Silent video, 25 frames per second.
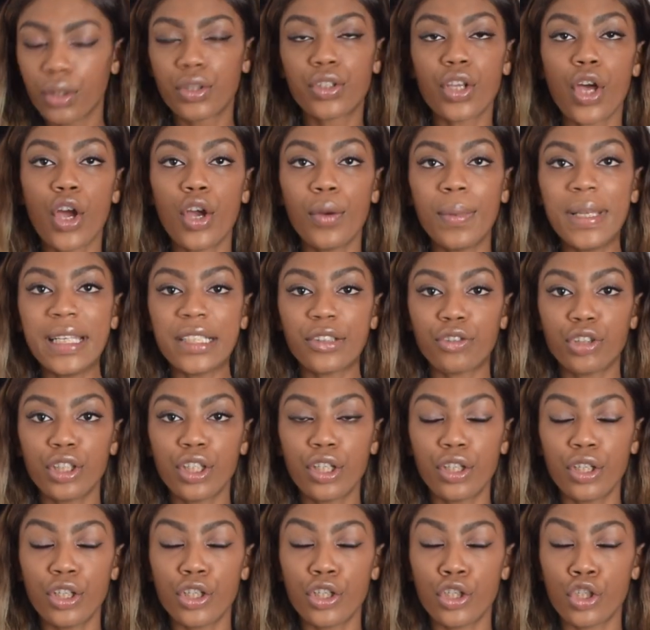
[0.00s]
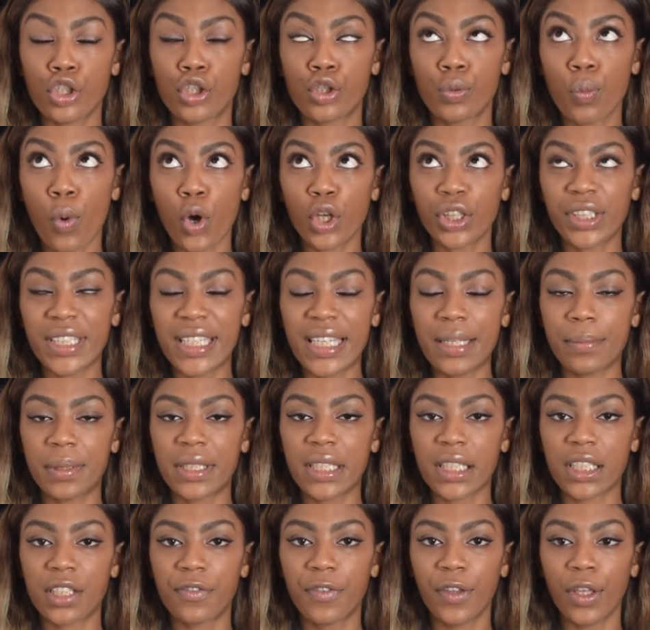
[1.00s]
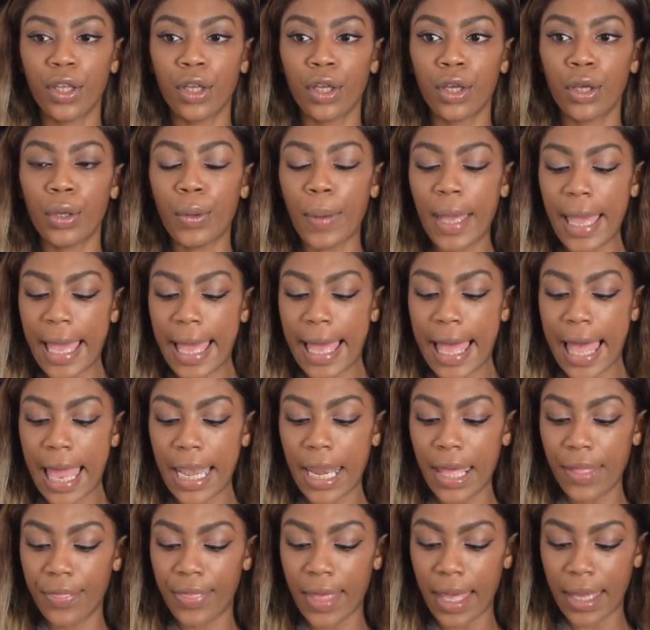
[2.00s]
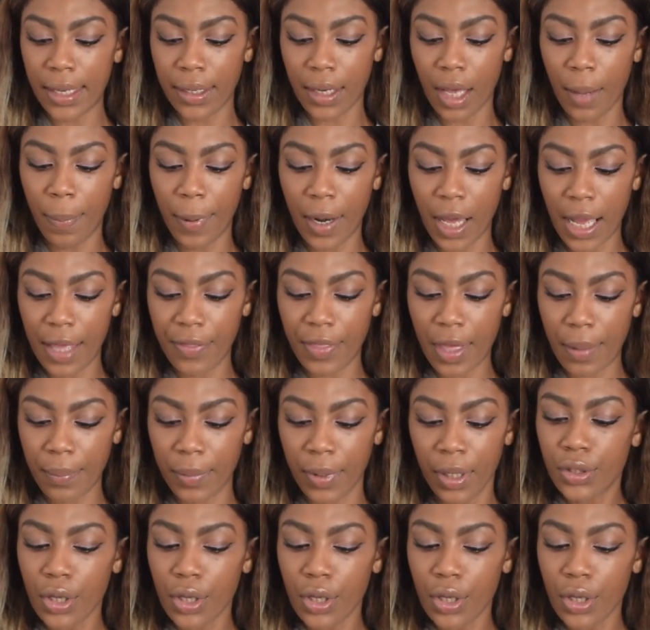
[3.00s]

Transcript: So I'm literally gonna swatch the lipsticks for you and then apply them.